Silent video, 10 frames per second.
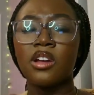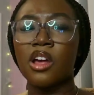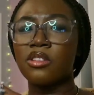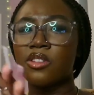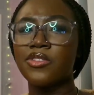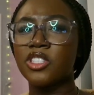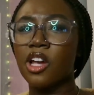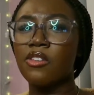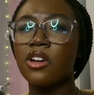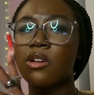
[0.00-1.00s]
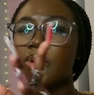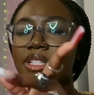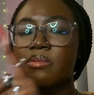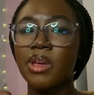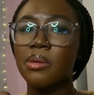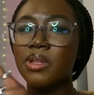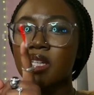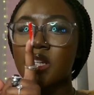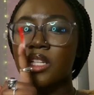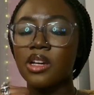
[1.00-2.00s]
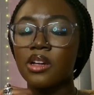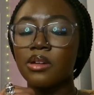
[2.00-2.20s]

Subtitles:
I don't know if it's CoverGirl, but it's Maybelline